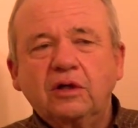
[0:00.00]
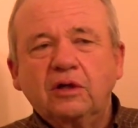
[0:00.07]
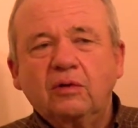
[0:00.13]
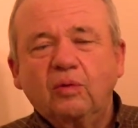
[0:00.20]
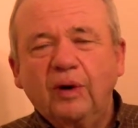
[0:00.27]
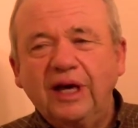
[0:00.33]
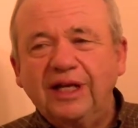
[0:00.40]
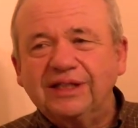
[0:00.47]

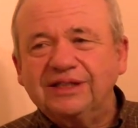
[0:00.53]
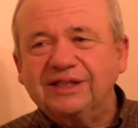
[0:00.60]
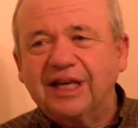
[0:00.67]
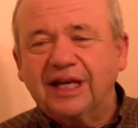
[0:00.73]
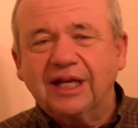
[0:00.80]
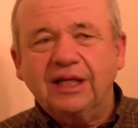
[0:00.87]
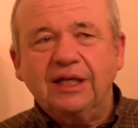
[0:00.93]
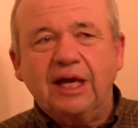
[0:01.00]
Wait a
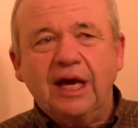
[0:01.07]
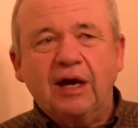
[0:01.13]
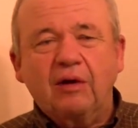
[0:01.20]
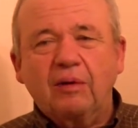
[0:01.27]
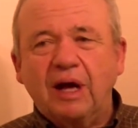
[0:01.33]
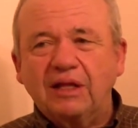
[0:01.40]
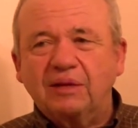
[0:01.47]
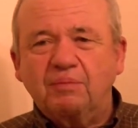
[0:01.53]
second
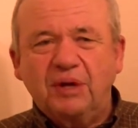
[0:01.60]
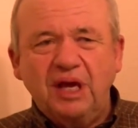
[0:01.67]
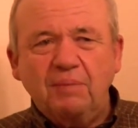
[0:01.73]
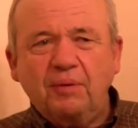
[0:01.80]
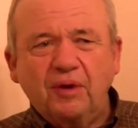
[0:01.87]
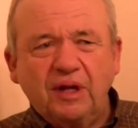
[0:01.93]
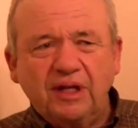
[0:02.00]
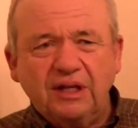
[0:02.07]
now. The
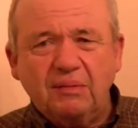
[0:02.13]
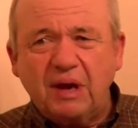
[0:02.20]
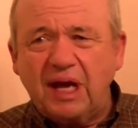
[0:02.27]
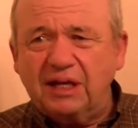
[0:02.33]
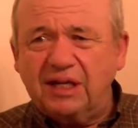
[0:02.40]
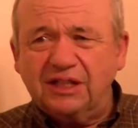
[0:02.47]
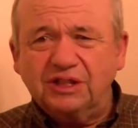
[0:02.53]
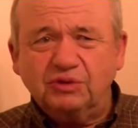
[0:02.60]
people in my
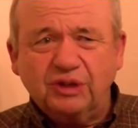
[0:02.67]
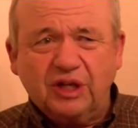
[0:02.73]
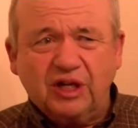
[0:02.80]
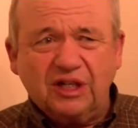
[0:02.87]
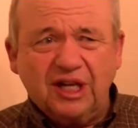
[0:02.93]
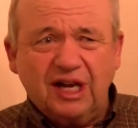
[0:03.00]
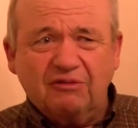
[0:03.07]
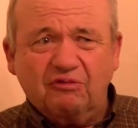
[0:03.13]
district are
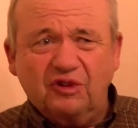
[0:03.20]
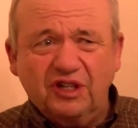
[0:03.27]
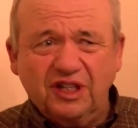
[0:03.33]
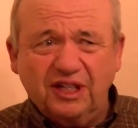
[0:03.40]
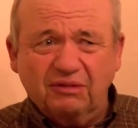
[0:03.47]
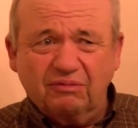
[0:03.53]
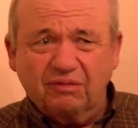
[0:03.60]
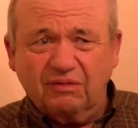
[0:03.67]
not
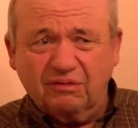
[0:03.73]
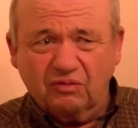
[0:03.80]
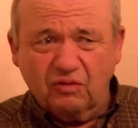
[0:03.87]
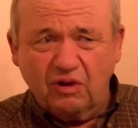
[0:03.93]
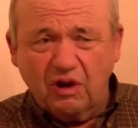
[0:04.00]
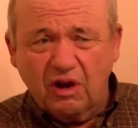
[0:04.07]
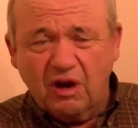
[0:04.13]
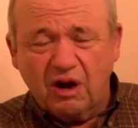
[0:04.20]
really
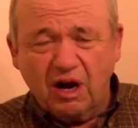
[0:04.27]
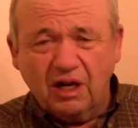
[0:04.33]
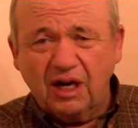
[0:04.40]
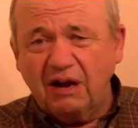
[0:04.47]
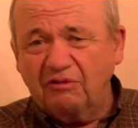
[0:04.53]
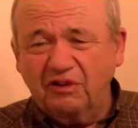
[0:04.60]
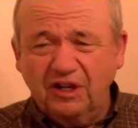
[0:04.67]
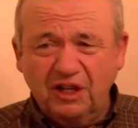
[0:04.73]

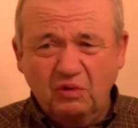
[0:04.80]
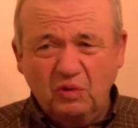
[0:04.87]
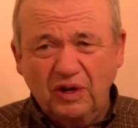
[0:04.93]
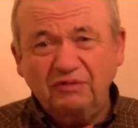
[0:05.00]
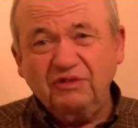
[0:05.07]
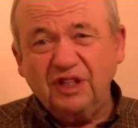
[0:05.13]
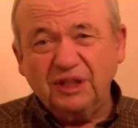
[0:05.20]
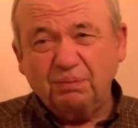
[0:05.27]

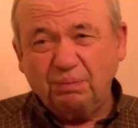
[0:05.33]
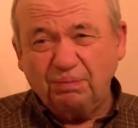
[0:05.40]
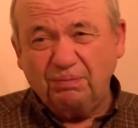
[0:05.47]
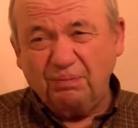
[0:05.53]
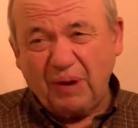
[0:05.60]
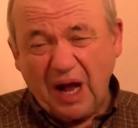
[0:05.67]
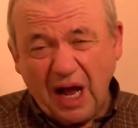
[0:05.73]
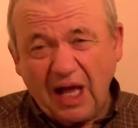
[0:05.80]
with this
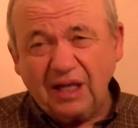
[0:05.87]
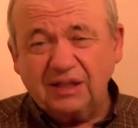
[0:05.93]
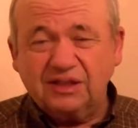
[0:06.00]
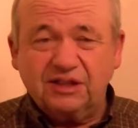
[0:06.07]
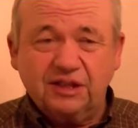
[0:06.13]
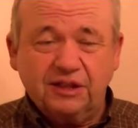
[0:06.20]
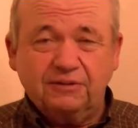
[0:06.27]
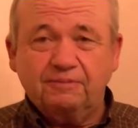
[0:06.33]
policy.